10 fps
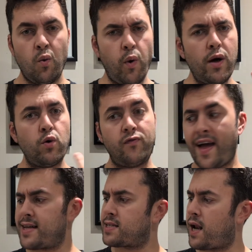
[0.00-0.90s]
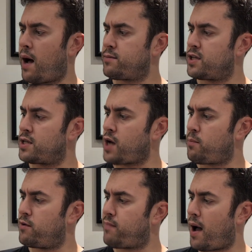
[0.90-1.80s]
Will this climb to the
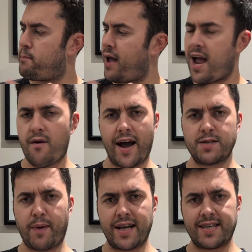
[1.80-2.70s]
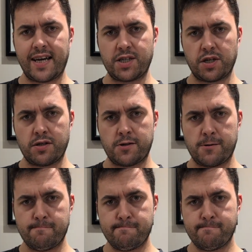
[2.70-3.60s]
top of my beer
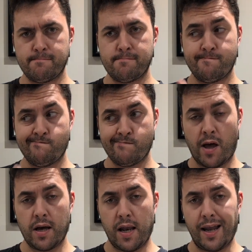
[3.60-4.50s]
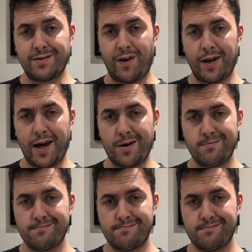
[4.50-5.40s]
expectations? Let's find out.